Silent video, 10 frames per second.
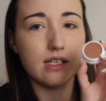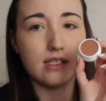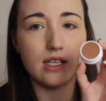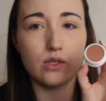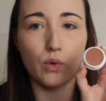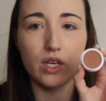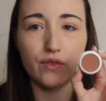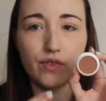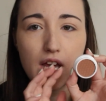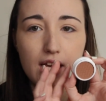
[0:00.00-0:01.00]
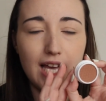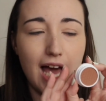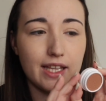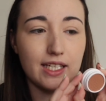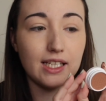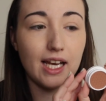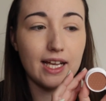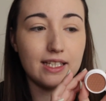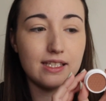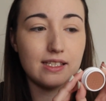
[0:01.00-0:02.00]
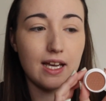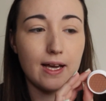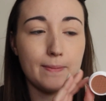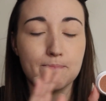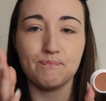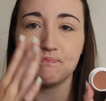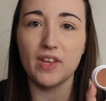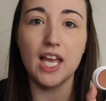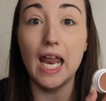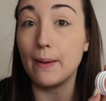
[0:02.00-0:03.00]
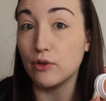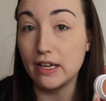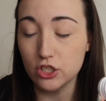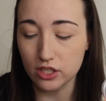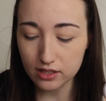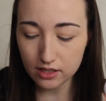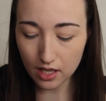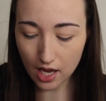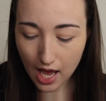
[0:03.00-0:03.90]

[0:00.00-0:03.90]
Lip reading: This is one of Kathleen Light's collaborations.